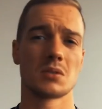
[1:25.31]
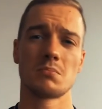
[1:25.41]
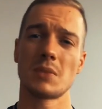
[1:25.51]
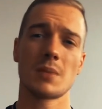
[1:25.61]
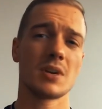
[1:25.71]

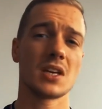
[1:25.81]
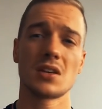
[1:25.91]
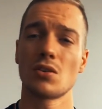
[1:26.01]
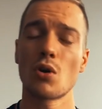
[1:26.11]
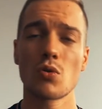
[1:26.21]
maybe
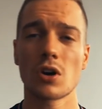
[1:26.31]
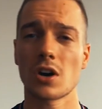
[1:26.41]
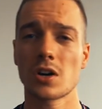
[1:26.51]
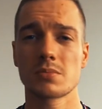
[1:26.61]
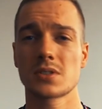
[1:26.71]
eat no
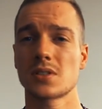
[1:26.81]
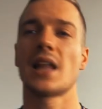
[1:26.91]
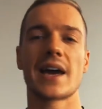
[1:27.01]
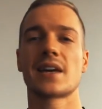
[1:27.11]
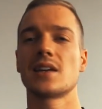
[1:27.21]
carbs,
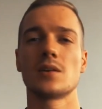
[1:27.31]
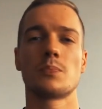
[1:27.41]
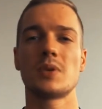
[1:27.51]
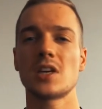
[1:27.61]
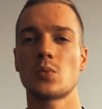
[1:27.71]
like in a
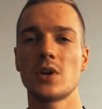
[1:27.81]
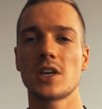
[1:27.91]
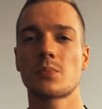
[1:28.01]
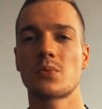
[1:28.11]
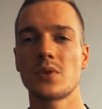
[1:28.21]
peak
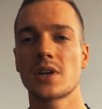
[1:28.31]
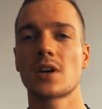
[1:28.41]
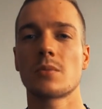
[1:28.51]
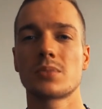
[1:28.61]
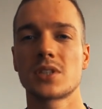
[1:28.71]
week
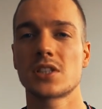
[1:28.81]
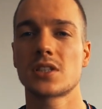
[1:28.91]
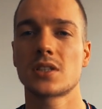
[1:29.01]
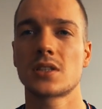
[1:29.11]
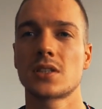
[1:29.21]
pre-competition.